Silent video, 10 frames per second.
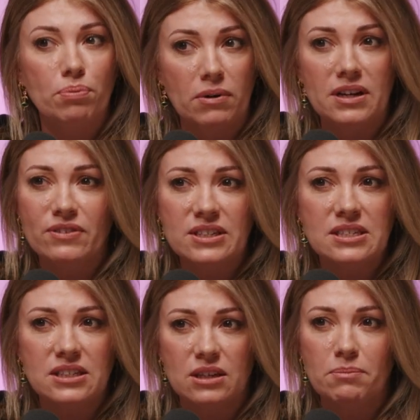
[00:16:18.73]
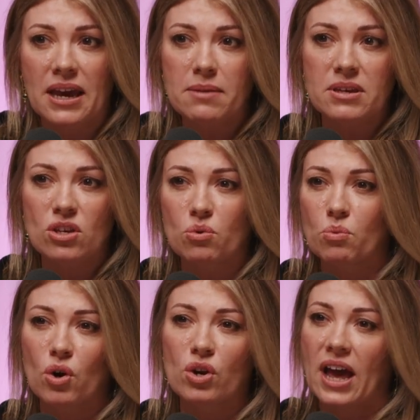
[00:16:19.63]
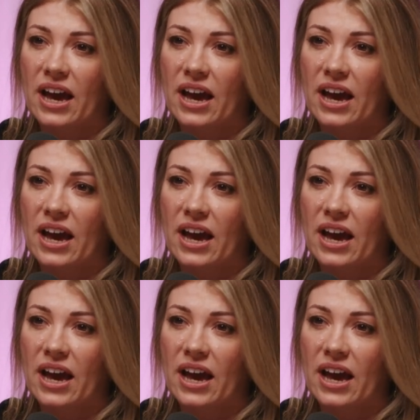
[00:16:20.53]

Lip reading: previously maybe you weren't